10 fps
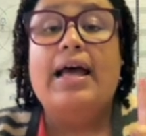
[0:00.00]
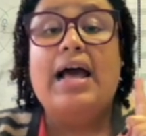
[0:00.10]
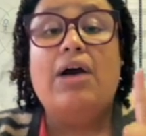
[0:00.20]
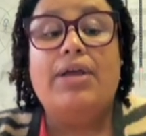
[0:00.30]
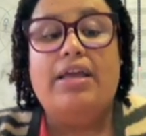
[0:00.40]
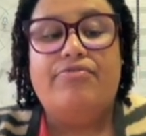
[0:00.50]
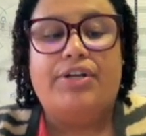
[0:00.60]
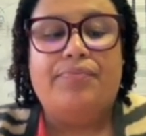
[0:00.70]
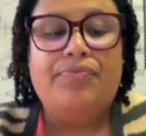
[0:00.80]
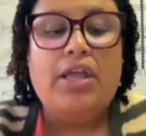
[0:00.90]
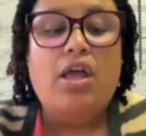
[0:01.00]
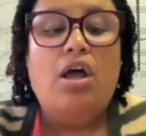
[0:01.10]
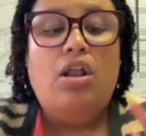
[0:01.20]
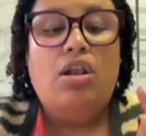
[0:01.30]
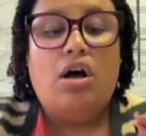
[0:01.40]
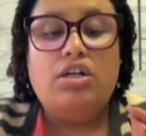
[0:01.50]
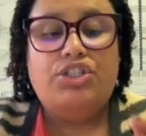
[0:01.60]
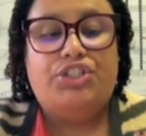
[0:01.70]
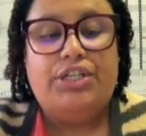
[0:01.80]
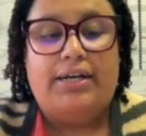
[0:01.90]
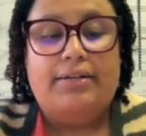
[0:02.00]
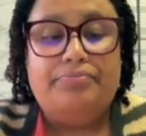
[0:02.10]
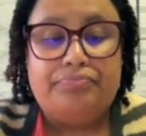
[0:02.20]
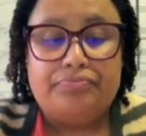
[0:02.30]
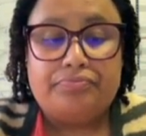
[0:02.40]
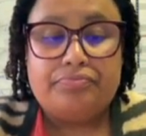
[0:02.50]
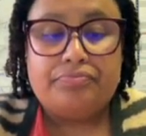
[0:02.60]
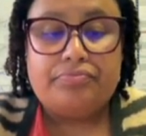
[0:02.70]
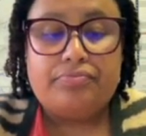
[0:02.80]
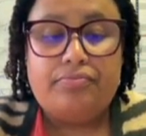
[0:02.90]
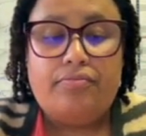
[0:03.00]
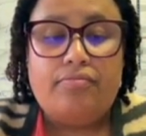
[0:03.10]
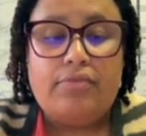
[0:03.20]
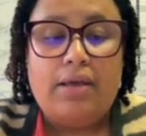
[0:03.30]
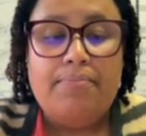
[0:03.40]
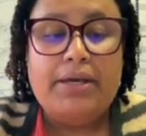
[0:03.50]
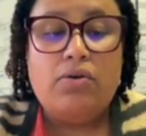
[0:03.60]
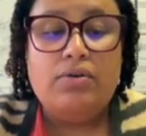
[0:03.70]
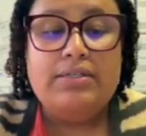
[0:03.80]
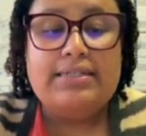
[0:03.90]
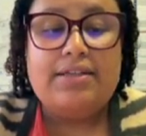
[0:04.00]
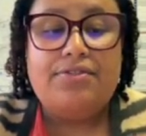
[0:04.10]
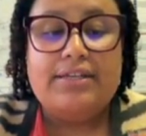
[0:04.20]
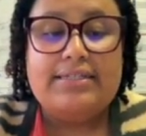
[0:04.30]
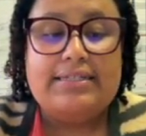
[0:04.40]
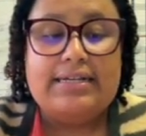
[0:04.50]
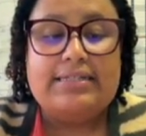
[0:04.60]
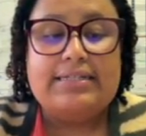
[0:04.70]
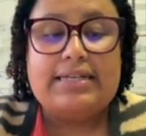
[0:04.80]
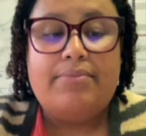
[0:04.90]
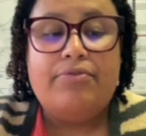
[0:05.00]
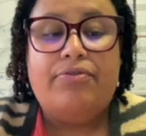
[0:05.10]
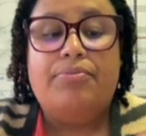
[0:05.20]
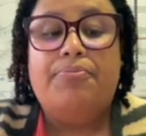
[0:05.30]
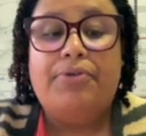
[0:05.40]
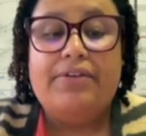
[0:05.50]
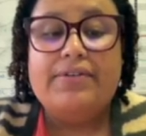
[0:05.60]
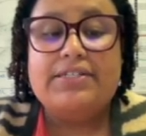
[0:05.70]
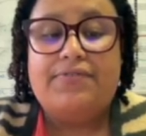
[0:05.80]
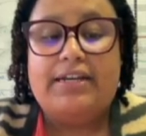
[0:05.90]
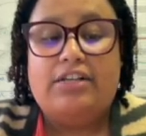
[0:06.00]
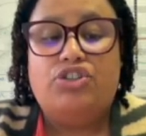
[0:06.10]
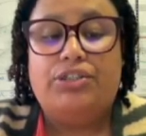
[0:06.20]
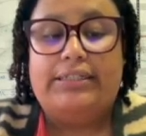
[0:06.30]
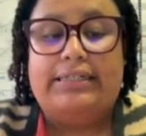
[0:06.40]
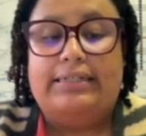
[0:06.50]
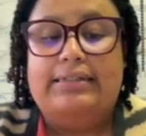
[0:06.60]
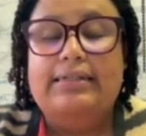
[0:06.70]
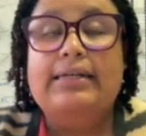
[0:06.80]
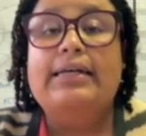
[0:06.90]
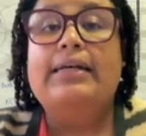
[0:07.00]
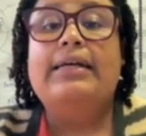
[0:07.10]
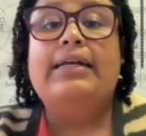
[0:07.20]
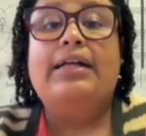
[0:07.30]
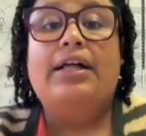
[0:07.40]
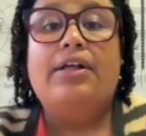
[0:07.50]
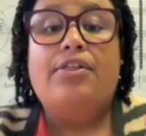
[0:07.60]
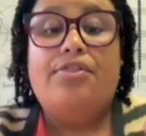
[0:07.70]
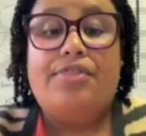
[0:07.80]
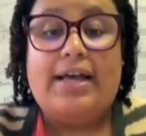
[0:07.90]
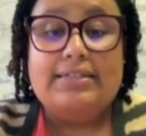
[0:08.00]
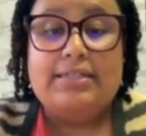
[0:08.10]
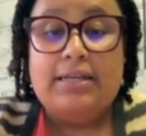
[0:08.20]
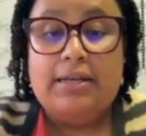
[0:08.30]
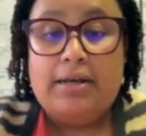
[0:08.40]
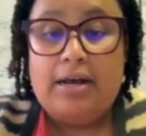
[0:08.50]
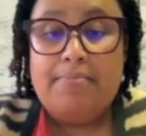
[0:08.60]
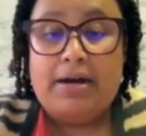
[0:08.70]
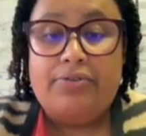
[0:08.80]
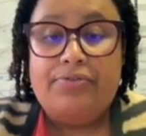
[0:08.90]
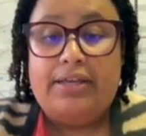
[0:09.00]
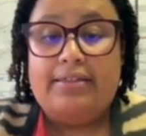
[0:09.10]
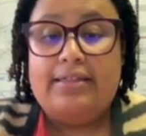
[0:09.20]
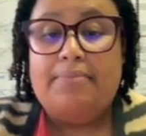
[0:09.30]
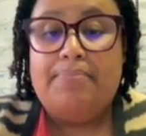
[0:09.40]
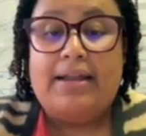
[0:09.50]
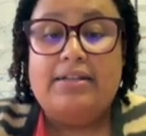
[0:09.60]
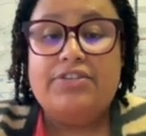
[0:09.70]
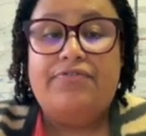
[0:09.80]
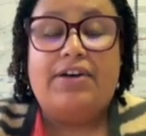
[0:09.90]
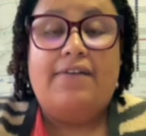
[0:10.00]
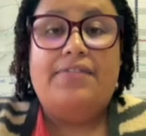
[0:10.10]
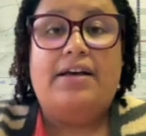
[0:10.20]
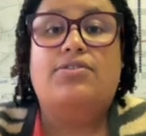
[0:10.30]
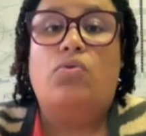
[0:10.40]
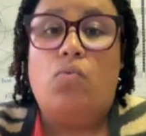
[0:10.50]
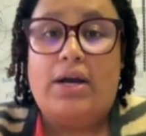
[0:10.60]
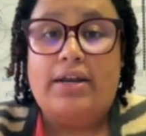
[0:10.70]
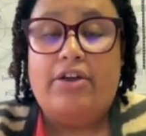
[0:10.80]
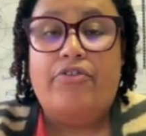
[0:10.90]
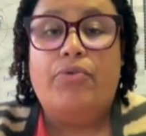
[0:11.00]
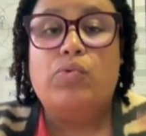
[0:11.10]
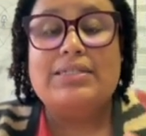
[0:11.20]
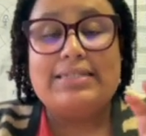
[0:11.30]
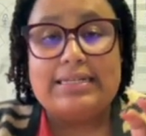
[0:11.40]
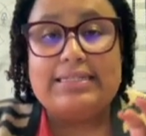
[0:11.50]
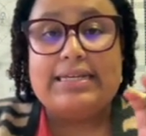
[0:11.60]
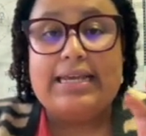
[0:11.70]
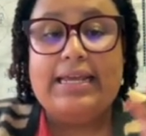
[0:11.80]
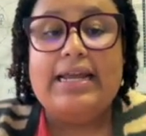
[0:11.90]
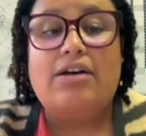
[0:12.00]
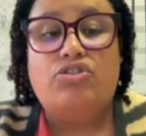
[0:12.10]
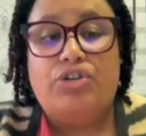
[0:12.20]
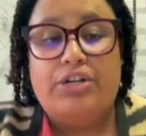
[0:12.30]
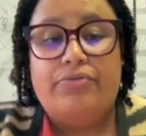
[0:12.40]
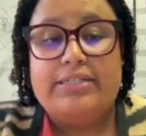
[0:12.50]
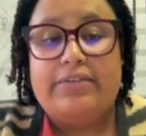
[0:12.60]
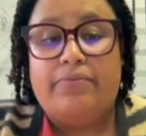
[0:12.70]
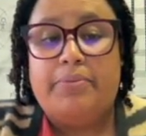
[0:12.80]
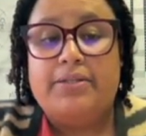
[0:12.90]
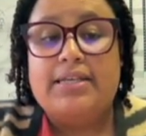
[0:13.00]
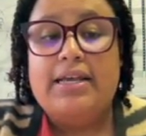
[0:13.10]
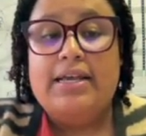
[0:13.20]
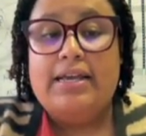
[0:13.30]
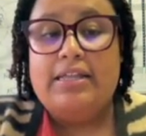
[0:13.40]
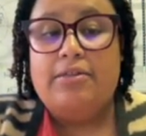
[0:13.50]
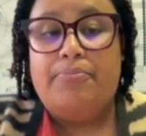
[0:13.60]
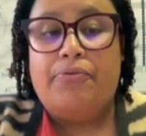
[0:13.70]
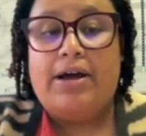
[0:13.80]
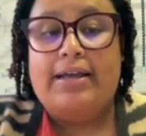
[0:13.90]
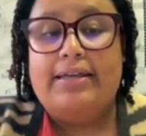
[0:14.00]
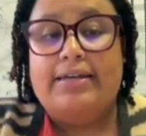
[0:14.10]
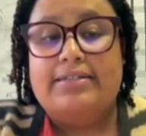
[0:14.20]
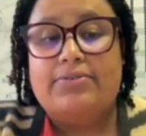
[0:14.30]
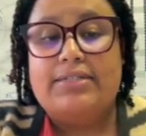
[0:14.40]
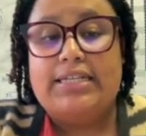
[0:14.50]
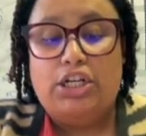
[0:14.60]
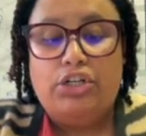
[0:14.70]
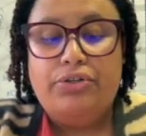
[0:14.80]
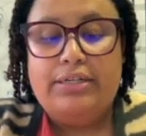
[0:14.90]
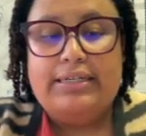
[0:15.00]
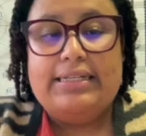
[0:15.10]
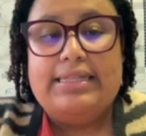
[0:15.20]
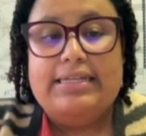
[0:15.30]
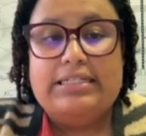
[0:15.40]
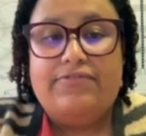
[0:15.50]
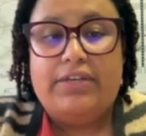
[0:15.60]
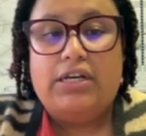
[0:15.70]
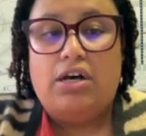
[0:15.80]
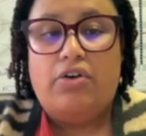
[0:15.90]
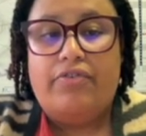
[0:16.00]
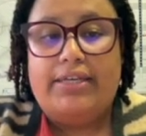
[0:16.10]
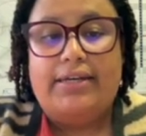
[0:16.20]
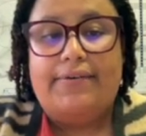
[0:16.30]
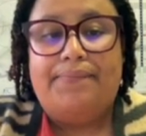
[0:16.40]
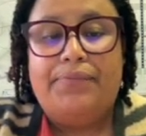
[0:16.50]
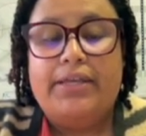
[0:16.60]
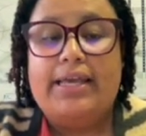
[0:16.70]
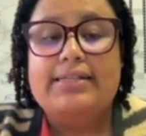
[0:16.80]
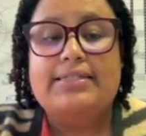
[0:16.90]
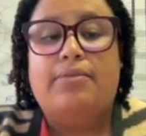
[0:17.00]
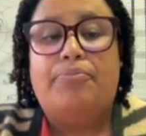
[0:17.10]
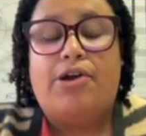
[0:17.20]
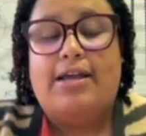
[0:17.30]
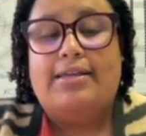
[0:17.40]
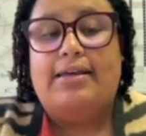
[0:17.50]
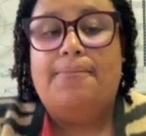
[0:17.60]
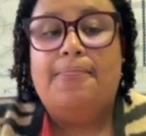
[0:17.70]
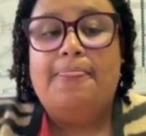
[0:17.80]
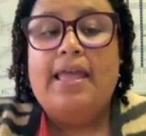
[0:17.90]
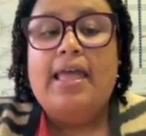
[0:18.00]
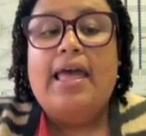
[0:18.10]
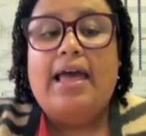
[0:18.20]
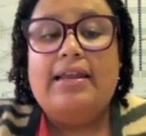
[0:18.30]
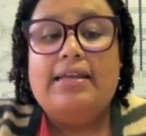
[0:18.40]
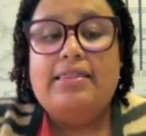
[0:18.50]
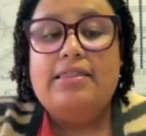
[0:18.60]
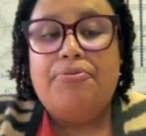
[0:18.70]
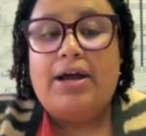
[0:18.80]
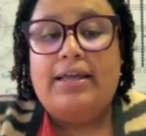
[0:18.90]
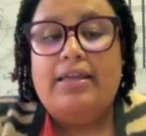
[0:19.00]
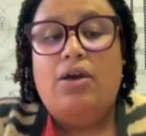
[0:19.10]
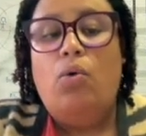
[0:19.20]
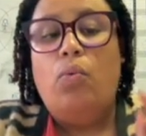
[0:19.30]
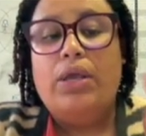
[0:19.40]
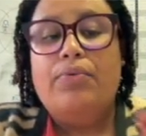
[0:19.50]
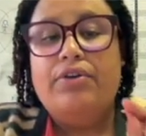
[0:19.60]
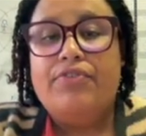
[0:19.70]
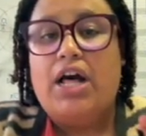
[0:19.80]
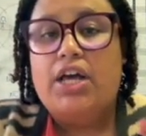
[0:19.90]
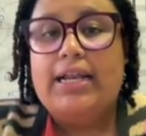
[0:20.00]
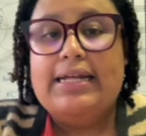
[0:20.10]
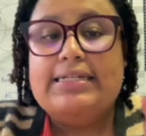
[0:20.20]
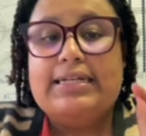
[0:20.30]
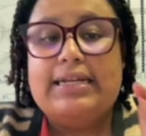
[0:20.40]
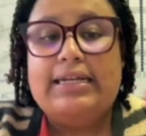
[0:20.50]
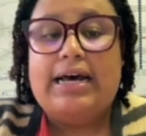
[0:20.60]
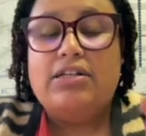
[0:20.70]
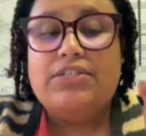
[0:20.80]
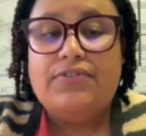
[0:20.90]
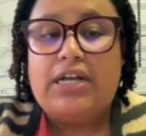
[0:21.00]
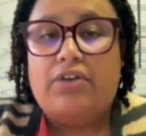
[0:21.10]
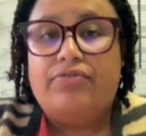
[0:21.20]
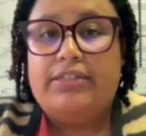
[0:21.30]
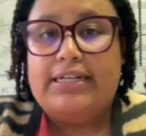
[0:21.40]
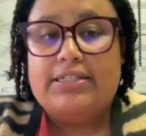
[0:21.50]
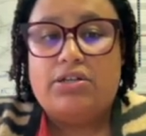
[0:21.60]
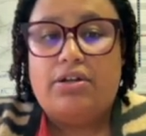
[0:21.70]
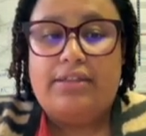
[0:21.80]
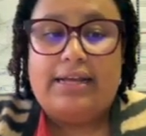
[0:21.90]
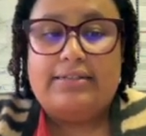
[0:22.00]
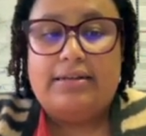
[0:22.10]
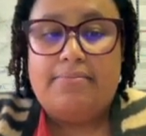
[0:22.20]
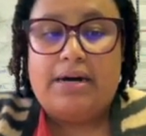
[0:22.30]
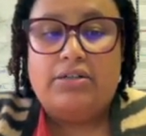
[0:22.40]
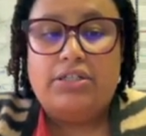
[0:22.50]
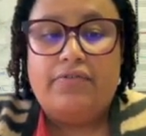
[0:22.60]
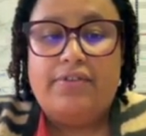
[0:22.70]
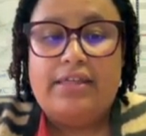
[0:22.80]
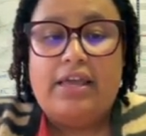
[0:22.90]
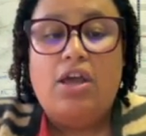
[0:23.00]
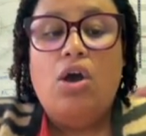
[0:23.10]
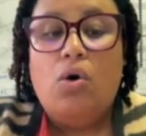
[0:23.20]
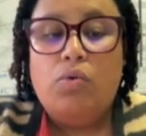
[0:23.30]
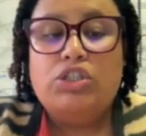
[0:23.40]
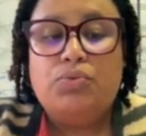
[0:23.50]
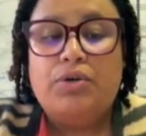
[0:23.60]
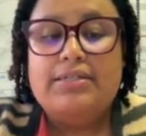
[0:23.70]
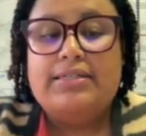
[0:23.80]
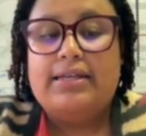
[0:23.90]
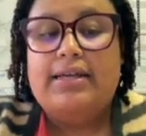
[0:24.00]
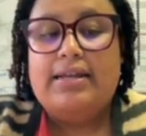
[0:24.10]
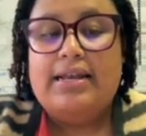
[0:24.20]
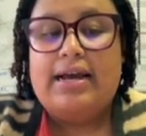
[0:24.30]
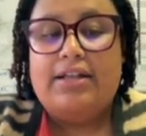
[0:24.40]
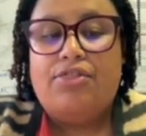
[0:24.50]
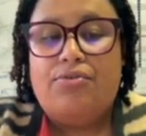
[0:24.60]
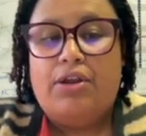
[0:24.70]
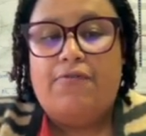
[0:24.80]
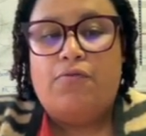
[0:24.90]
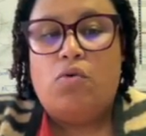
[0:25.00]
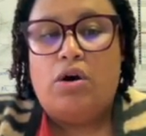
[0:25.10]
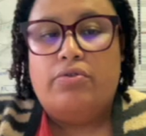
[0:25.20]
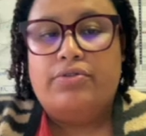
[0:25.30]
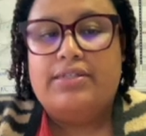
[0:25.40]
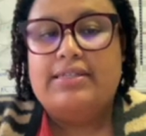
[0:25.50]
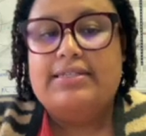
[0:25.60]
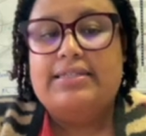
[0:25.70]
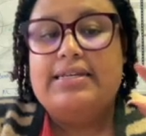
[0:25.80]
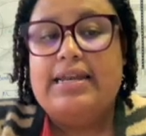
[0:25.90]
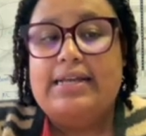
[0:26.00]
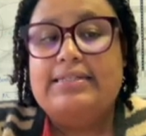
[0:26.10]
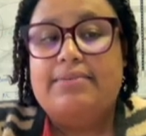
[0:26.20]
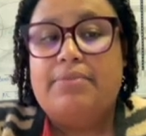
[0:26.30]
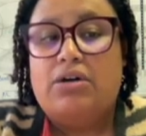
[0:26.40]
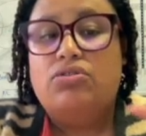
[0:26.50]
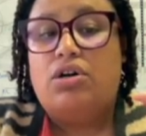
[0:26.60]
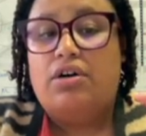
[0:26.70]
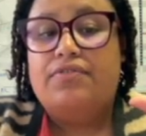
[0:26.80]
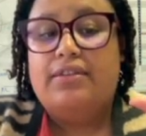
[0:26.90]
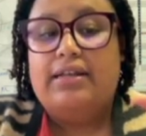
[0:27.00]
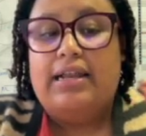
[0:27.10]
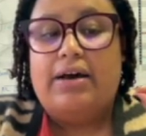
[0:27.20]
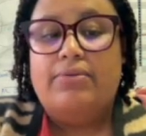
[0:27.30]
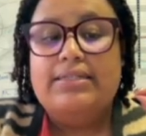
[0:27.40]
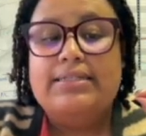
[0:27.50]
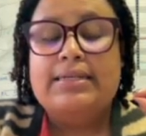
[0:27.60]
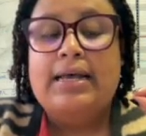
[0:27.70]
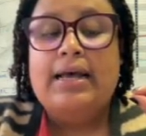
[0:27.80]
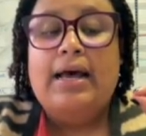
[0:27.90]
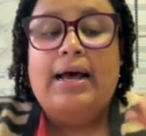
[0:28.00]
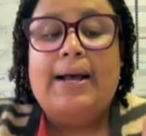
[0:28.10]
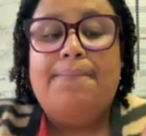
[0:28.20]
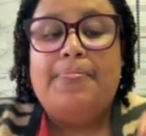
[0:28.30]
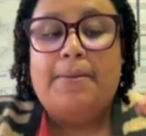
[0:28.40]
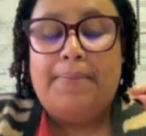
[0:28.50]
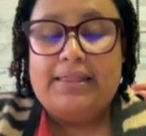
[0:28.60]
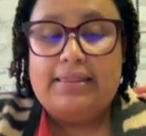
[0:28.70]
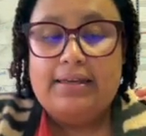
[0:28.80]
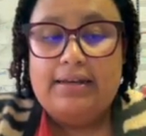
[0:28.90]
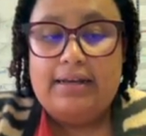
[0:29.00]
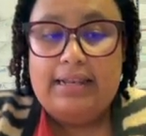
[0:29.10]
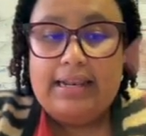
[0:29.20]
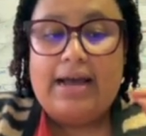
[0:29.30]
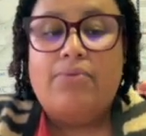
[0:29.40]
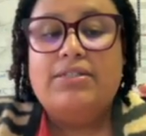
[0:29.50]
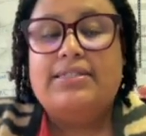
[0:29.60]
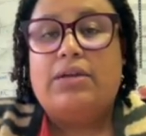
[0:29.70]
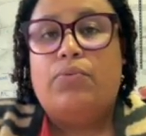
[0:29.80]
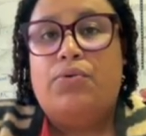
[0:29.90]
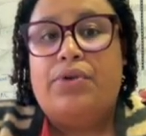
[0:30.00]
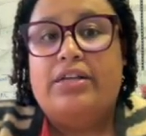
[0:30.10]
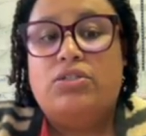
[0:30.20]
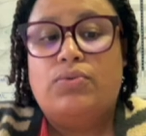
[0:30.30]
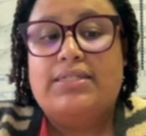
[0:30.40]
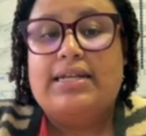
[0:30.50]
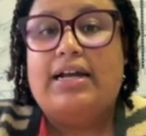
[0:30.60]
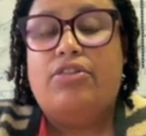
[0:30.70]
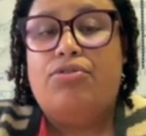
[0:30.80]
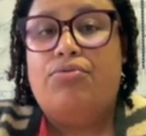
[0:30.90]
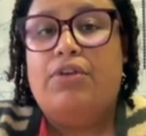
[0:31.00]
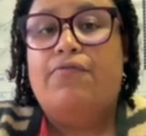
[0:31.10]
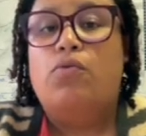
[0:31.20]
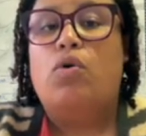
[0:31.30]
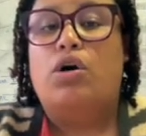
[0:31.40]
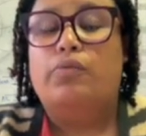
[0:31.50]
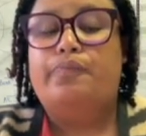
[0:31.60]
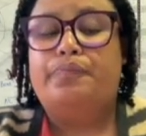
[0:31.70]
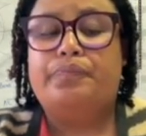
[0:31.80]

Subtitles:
However, last year, because this debt is coming from the previous financial year, that amount there, that balance of 5,100 was sitting in our trade receivables in the prior year. So it's included in this figure over here. Okay, it's in the prior year. And in the prior year, we would have calculated an allowance for doubtful debts on that amount over there, which was the 9340. So this is the net amount after the allowance, but the allowance that we raised was 9340.